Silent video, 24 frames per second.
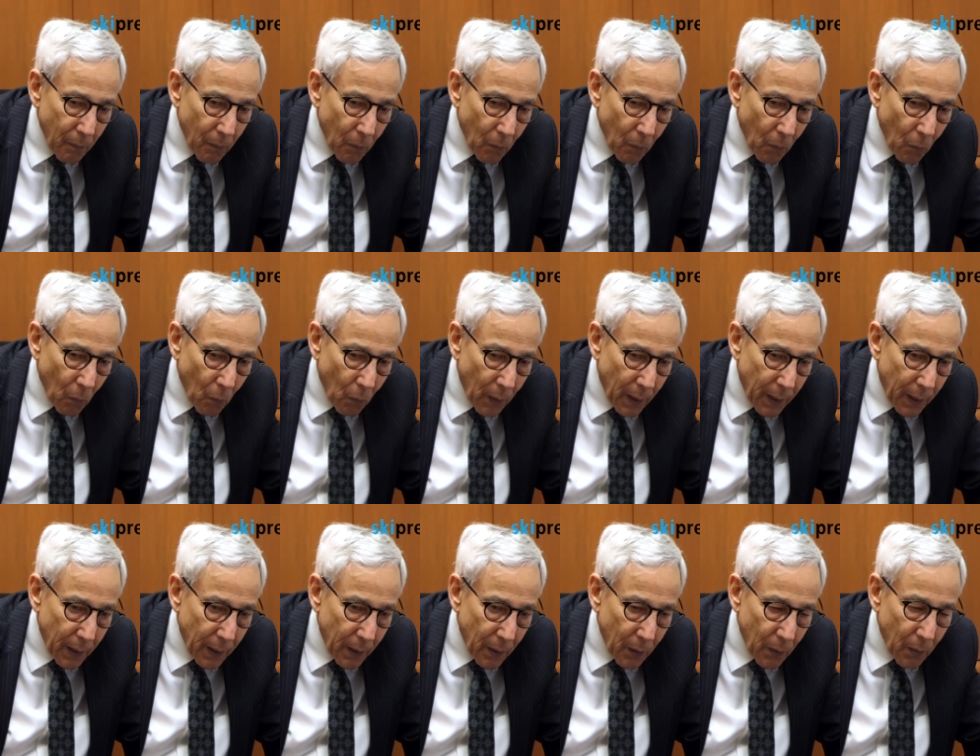
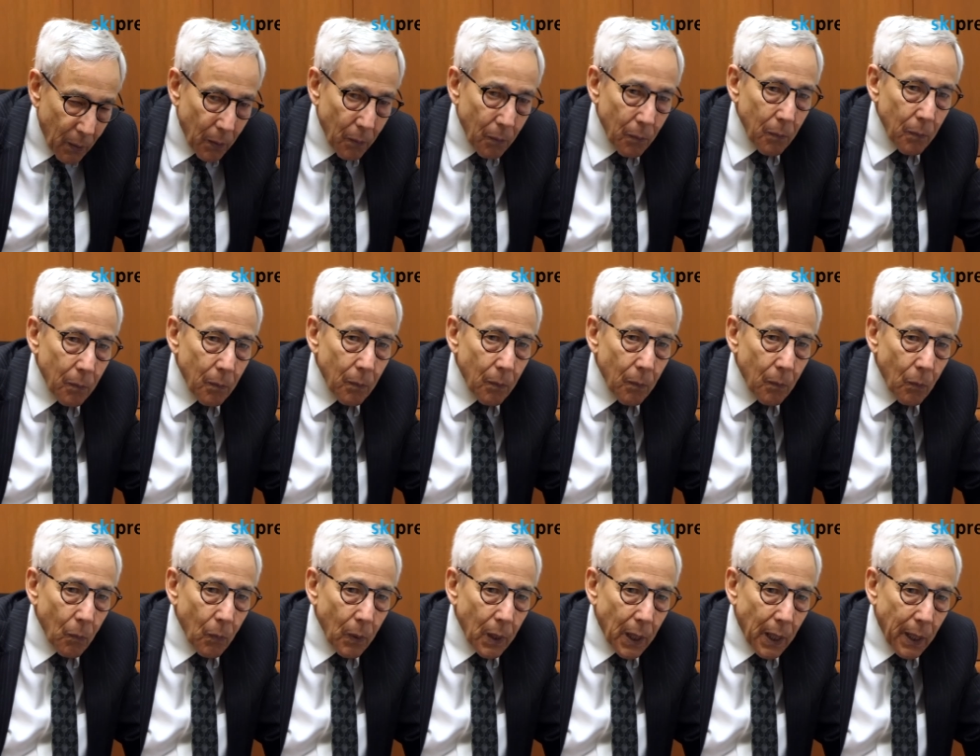when
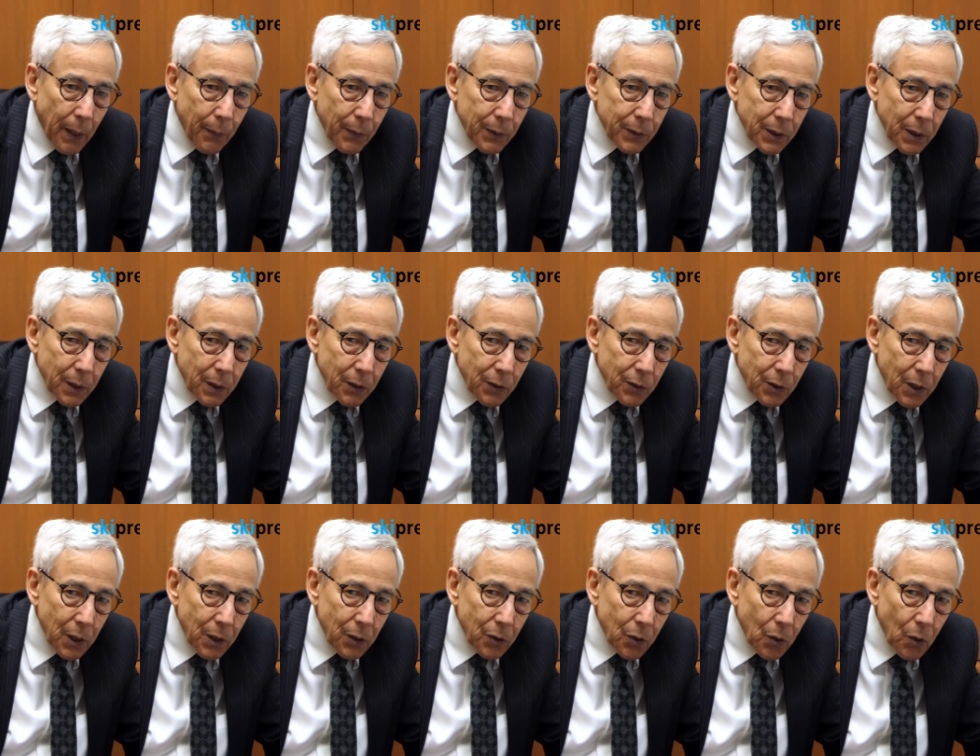when I was at the
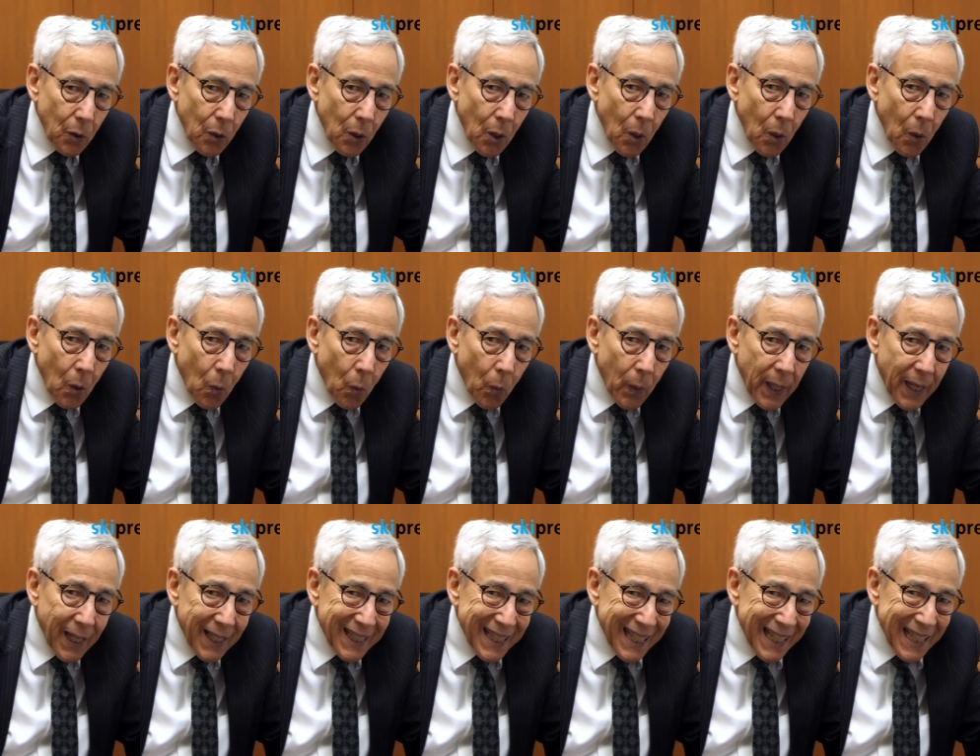ski school, we
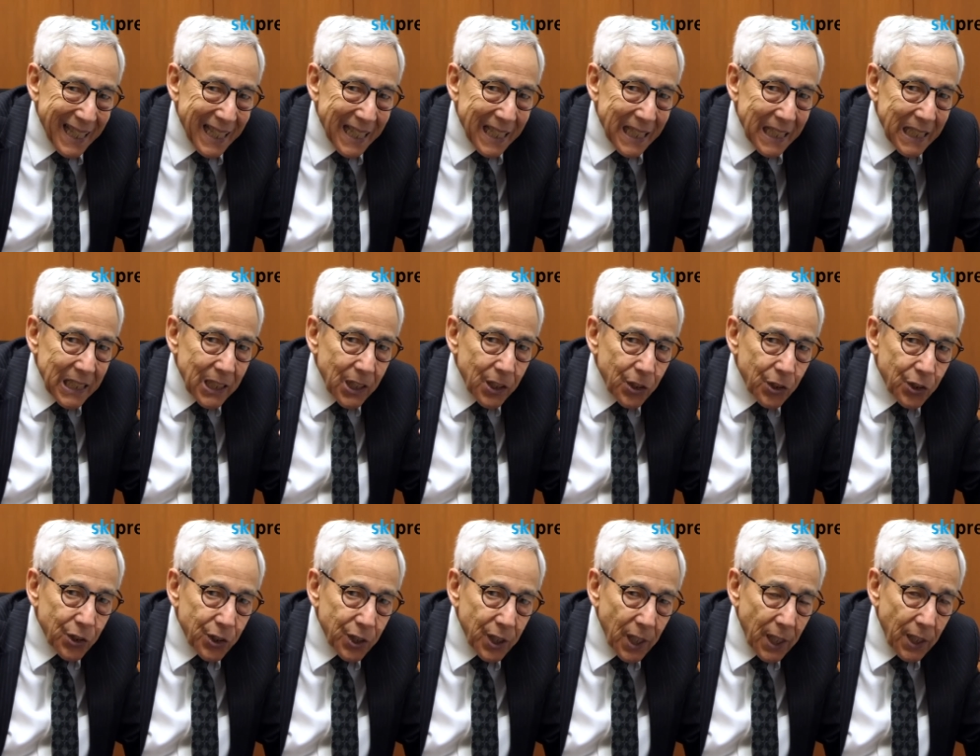had
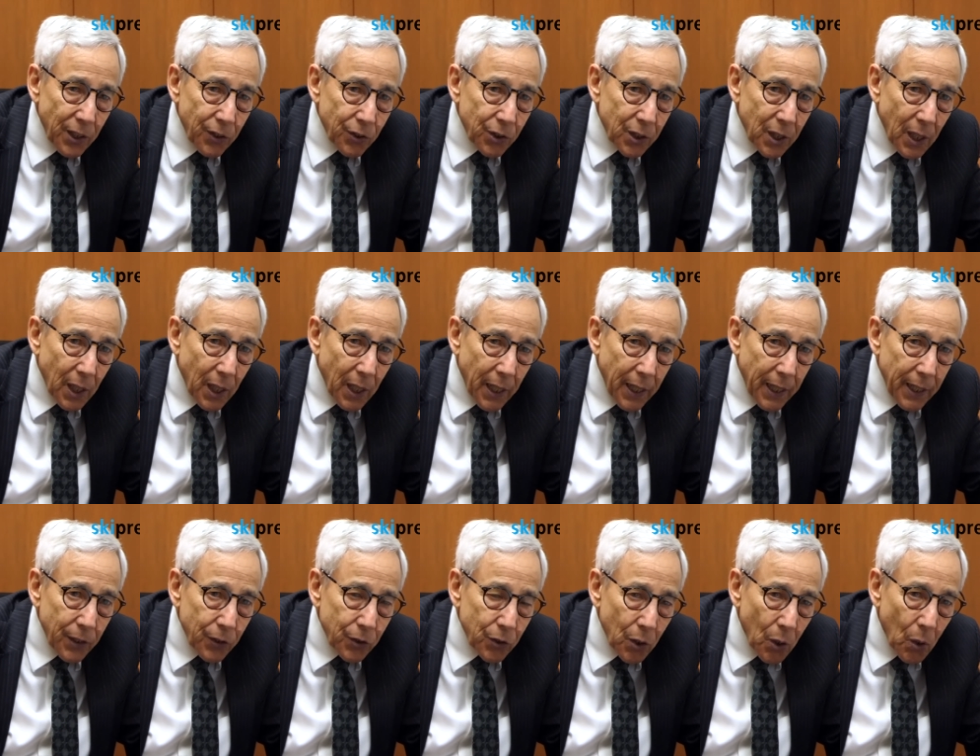six
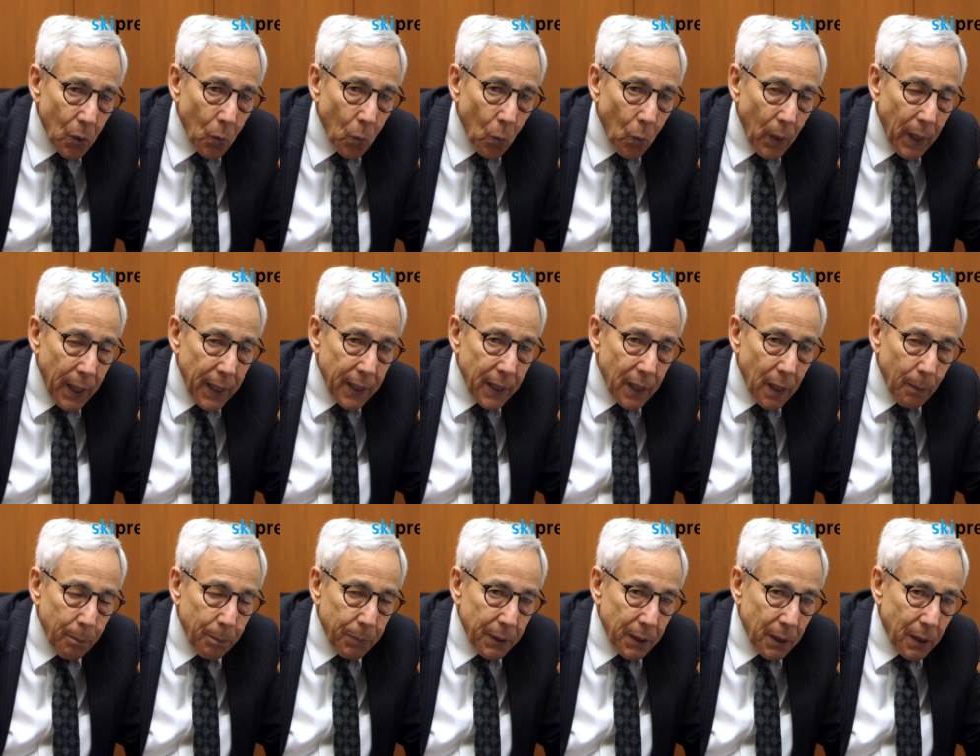guys went
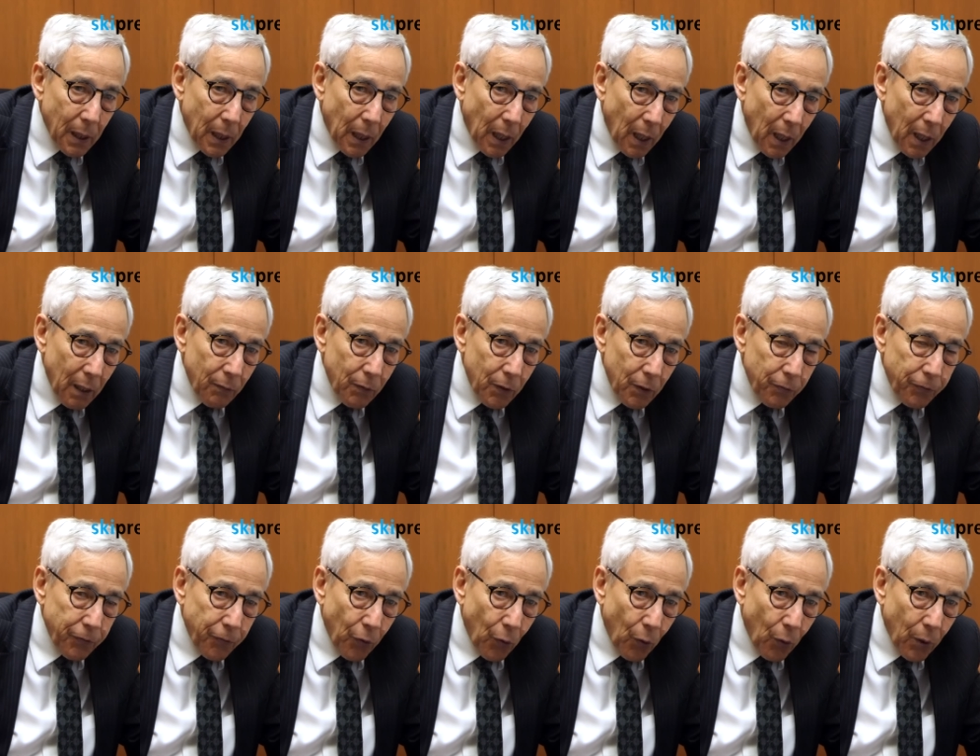up and got a level
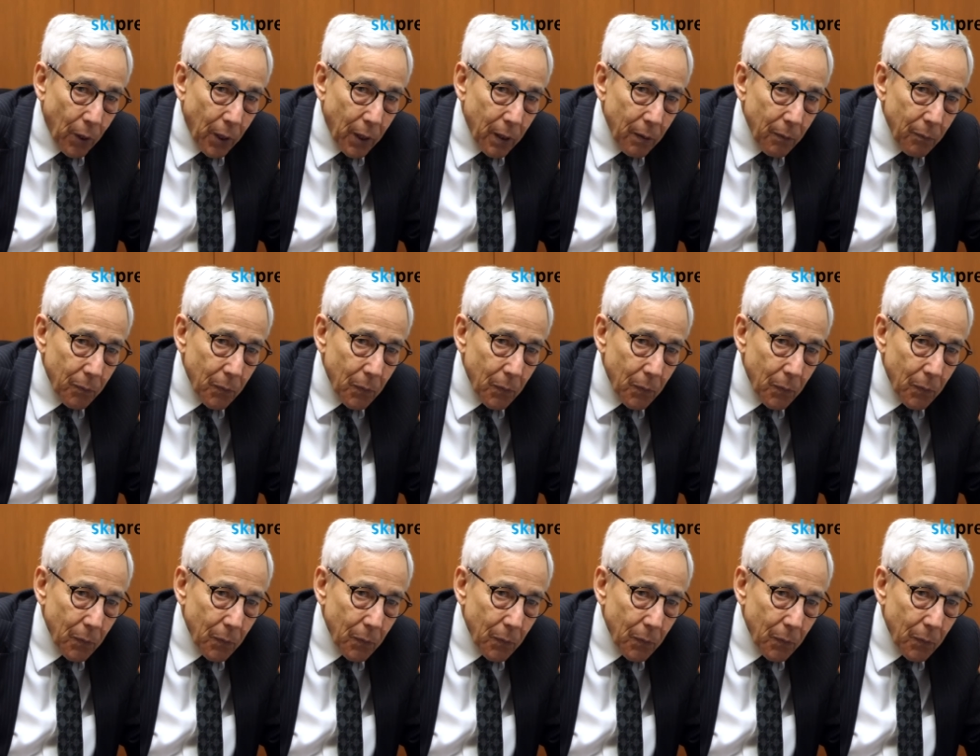four